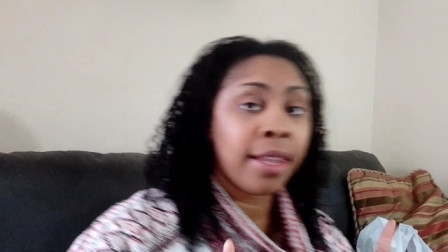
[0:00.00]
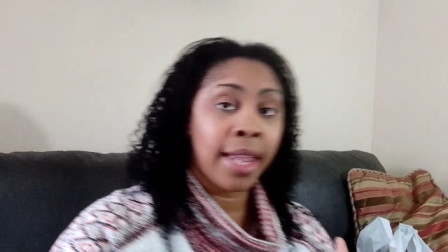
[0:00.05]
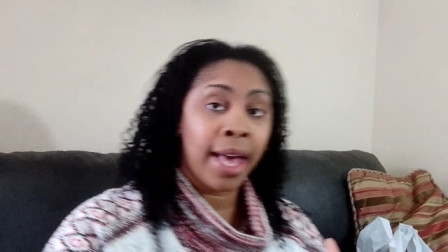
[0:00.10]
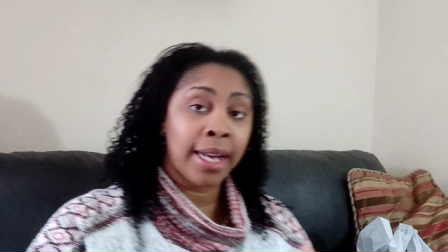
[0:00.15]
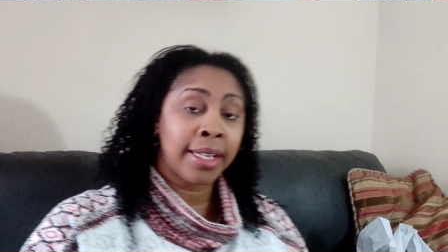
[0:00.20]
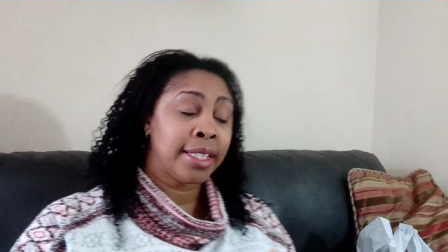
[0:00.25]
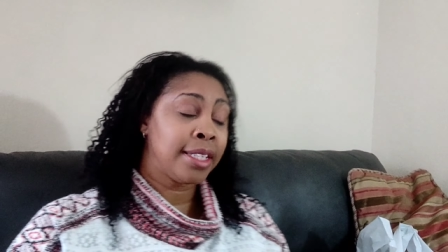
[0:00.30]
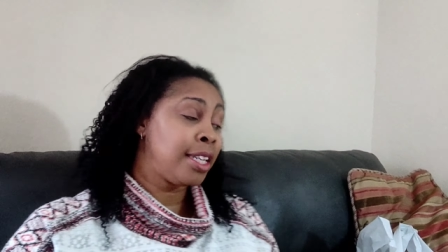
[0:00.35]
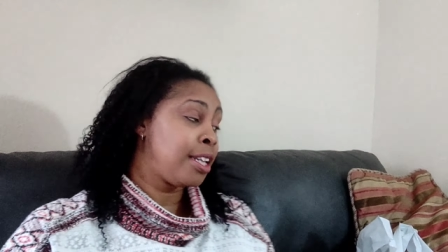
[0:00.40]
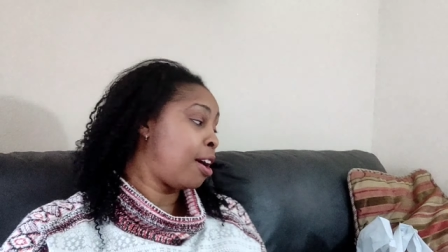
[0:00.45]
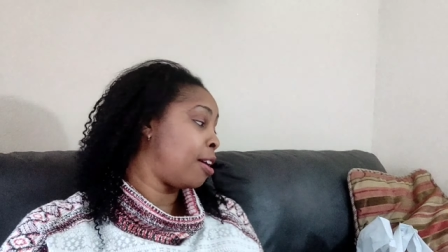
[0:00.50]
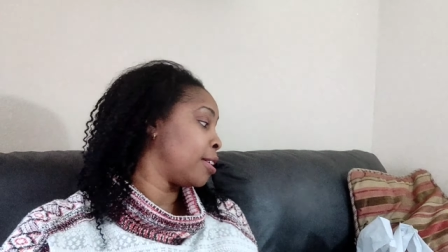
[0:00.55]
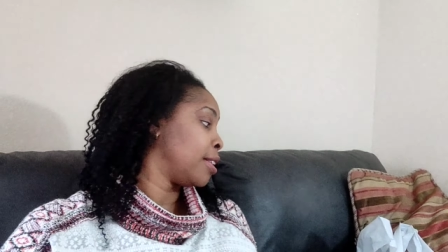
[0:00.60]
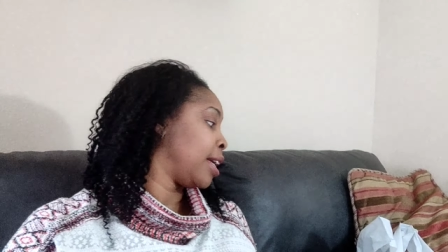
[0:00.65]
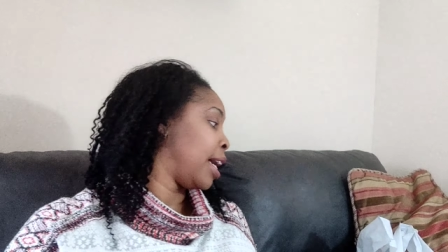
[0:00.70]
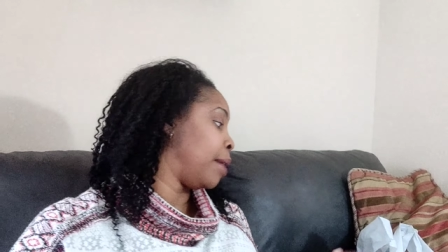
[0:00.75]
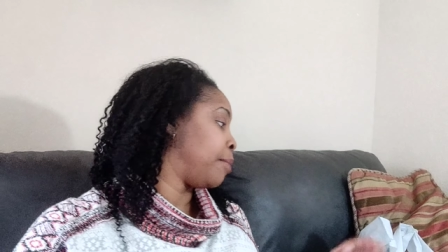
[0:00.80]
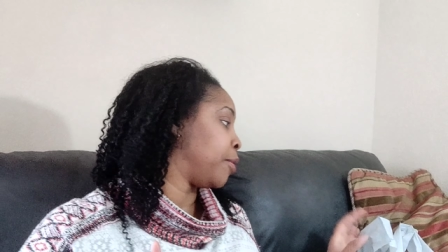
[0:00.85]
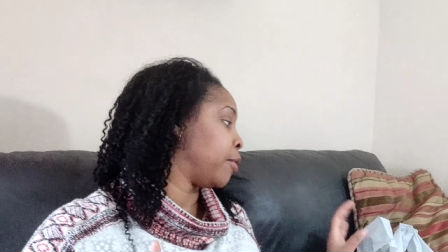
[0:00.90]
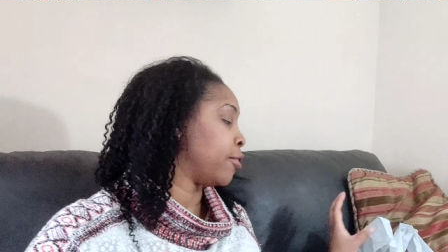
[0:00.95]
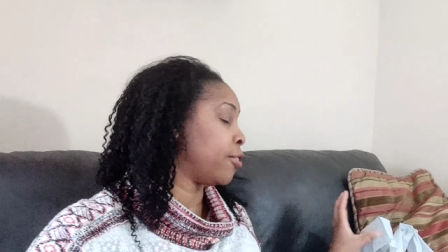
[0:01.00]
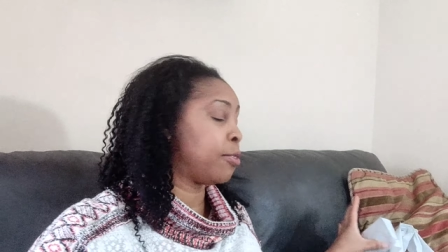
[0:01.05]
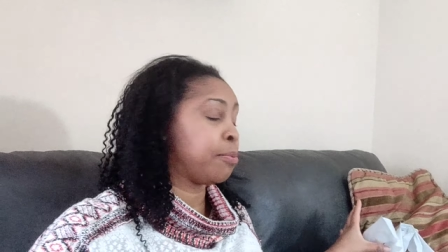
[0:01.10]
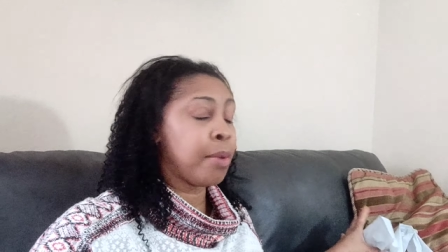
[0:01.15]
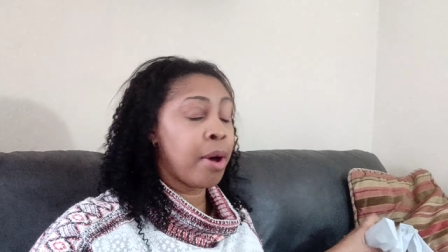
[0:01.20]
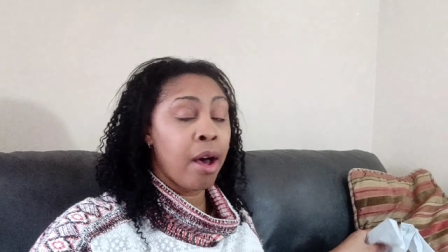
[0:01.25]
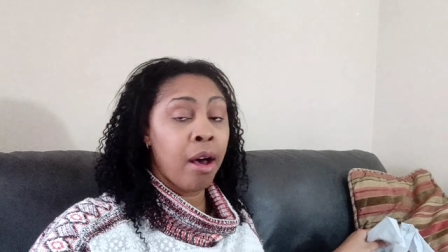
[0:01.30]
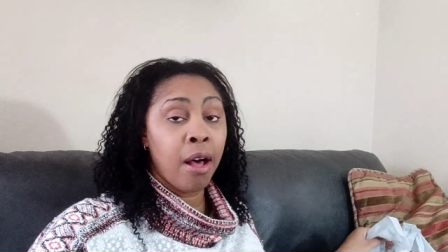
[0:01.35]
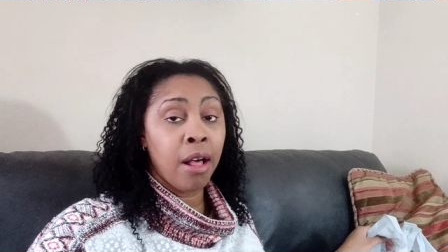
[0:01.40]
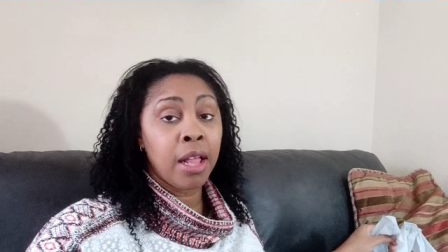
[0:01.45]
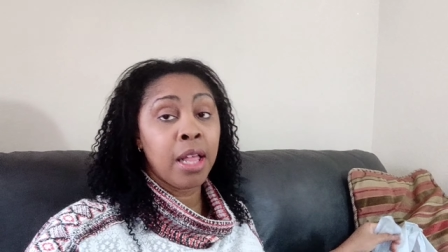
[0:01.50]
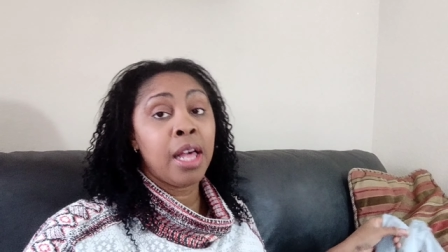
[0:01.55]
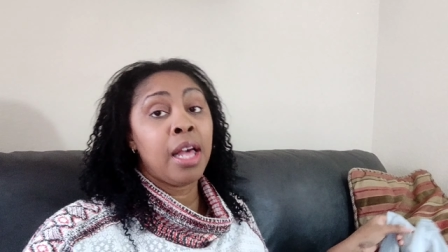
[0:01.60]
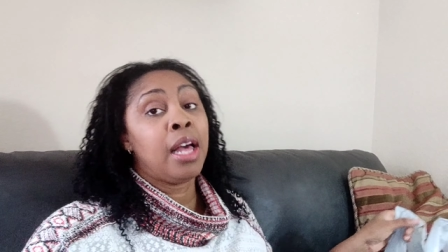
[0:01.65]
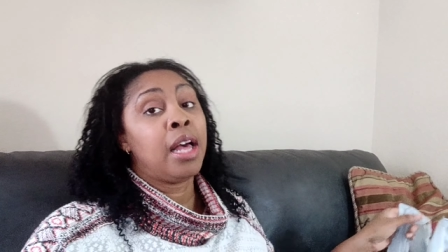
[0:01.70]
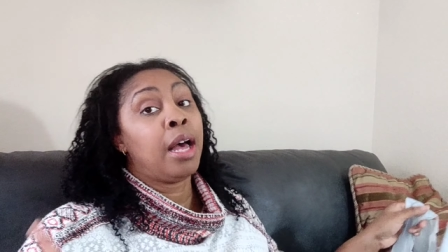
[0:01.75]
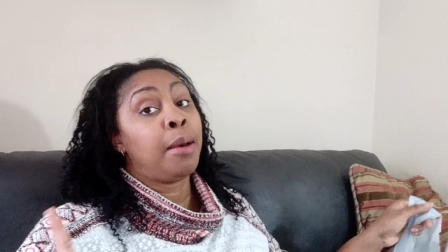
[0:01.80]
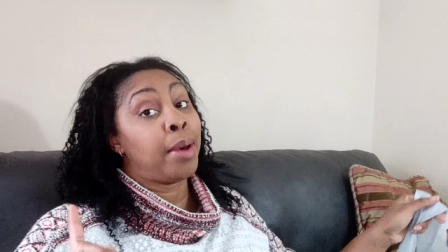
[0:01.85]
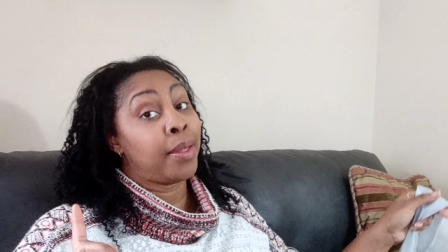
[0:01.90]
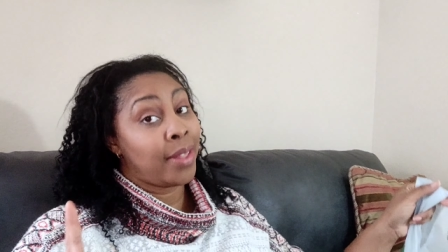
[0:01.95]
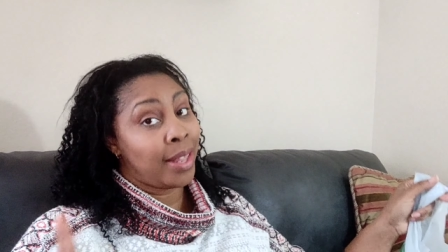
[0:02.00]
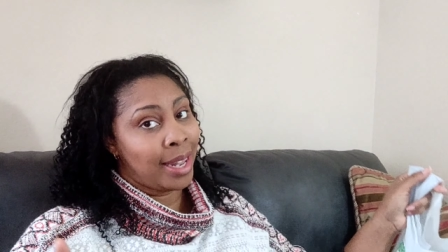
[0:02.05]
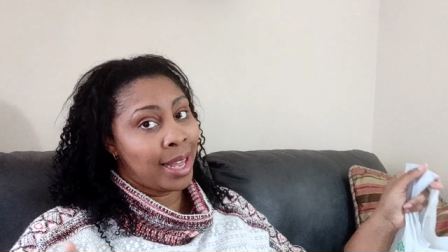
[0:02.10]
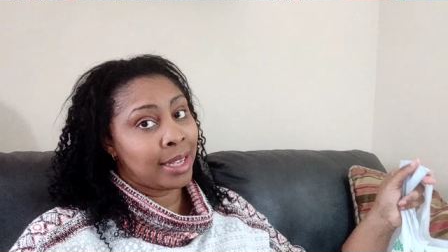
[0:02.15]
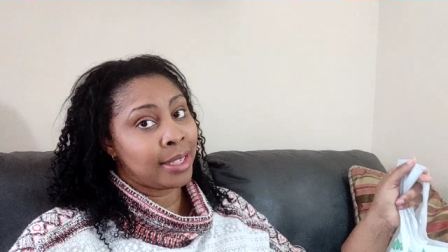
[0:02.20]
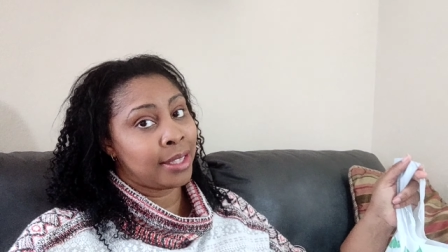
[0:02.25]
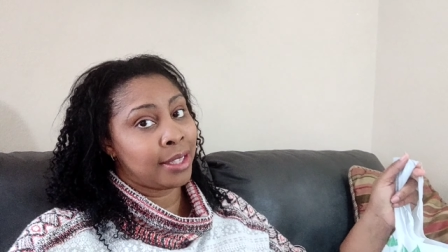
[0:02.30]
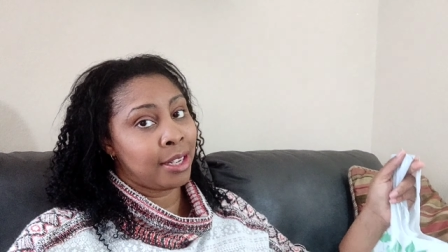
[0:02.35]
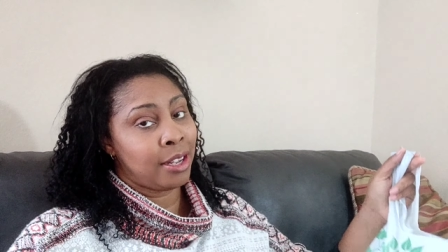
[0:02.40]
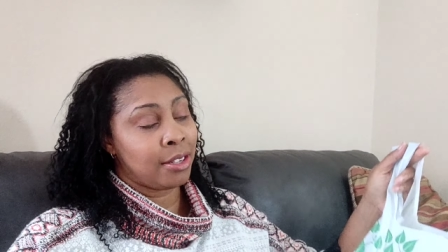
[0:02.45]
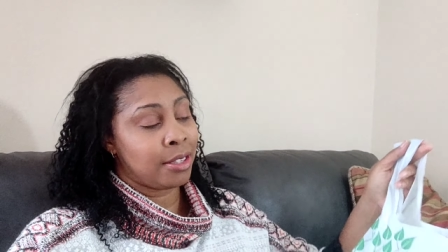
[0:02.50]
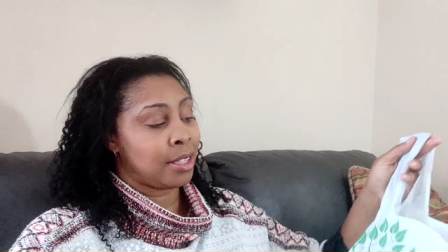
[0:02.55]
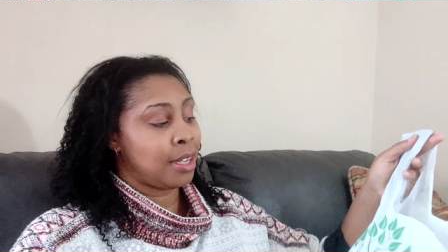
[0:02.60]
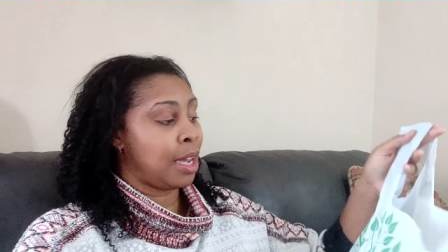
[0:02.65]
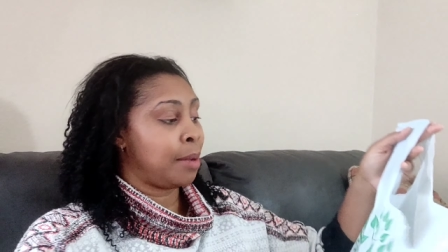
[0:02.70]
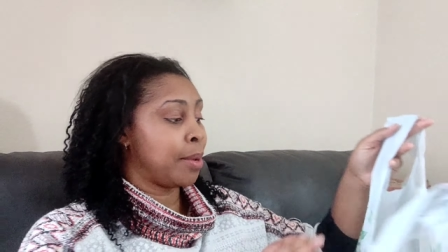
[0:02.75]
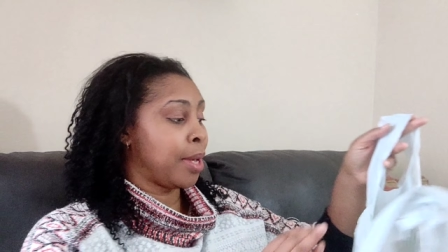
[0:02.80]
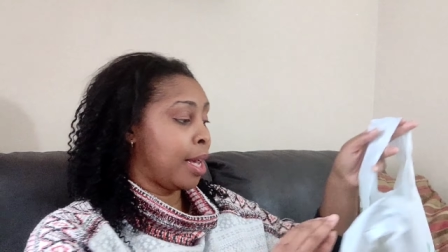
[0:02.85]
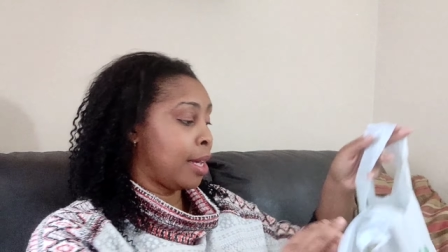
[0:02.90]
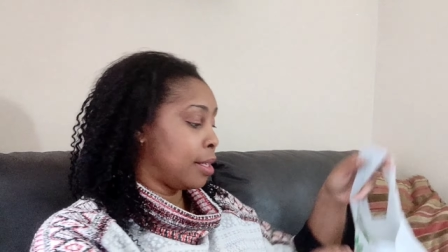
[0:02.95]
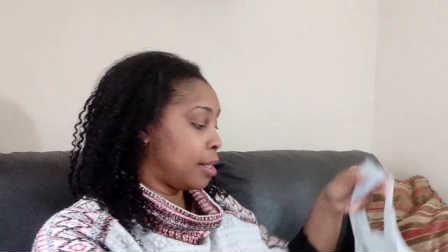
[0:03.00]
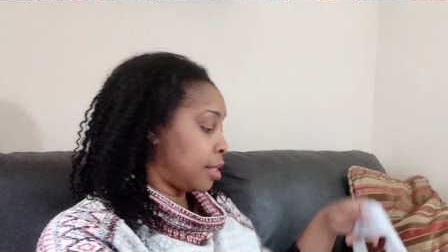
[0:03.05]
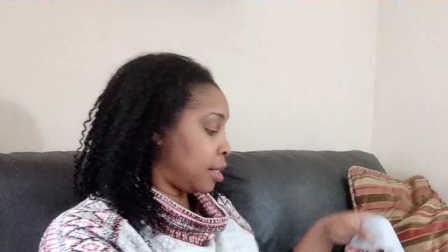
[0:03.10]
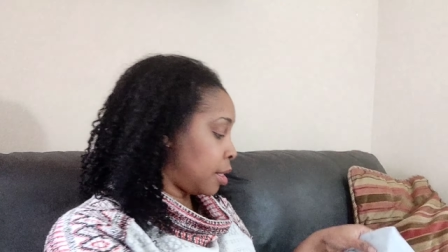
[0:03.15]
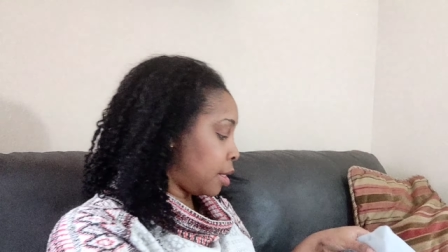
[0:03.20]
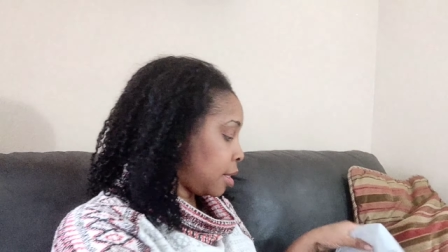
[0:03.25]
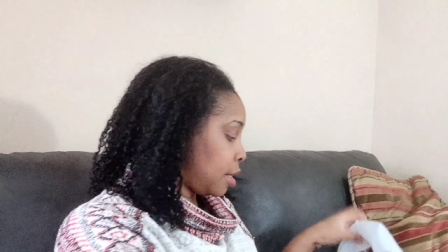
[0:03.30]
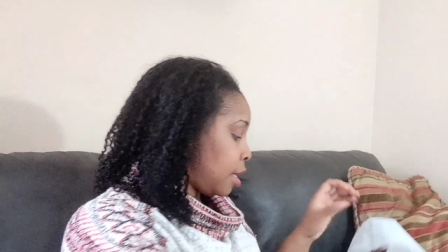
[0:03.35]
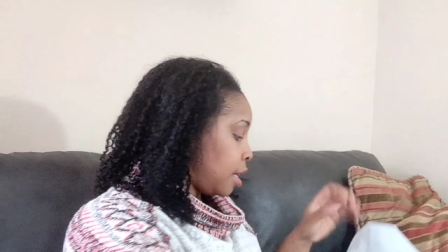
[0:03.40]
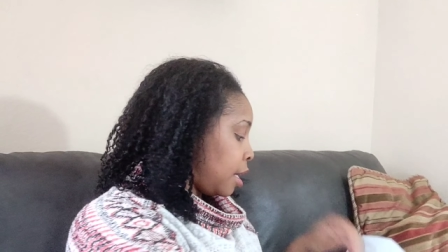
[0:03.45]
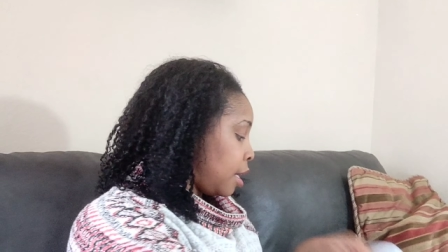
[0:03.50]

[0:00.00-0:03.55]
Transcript: they last a long time. They're small, but they last a long time, guys.